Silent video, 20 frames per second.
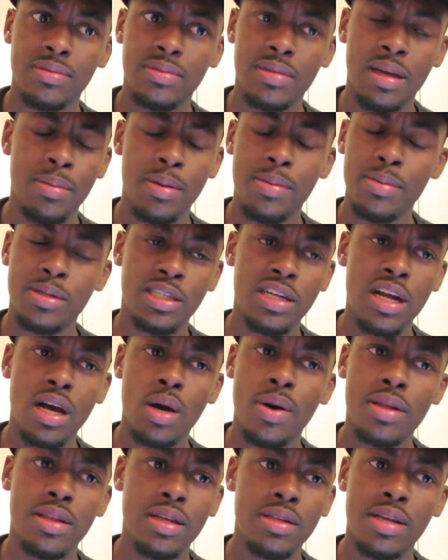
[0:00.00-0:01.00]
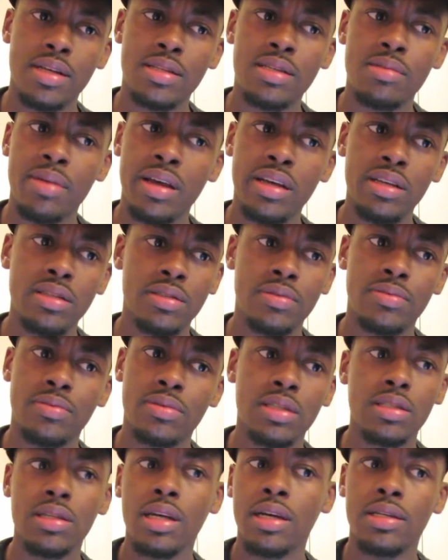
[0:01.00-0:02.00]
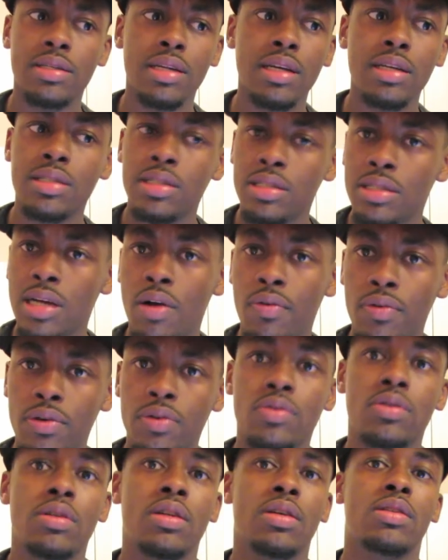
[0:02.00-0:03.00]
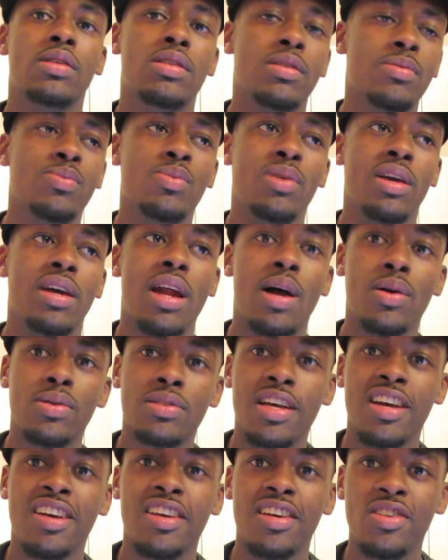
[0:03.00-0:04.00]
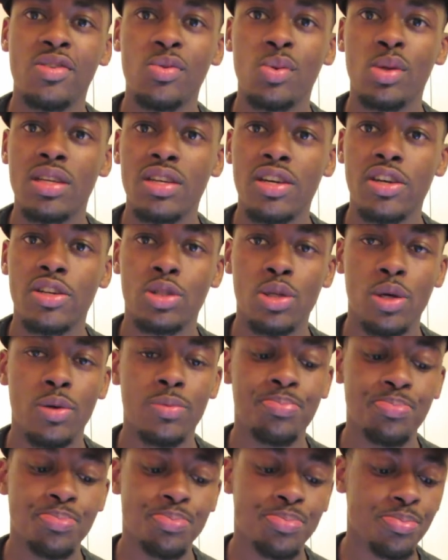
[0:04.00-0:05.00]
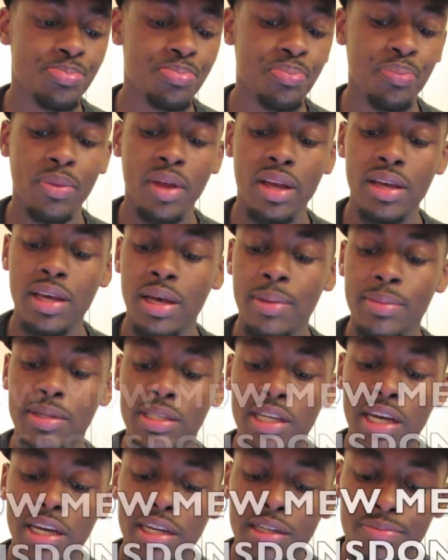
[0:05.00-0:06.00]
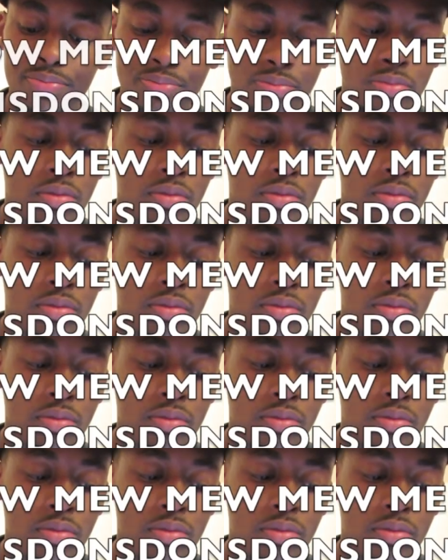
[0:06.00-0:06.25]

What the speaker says: I met Michelle. I think that's amazing. That's like a Destiny Child reunion. We get our second nuclear. So, yeah, I'm excited.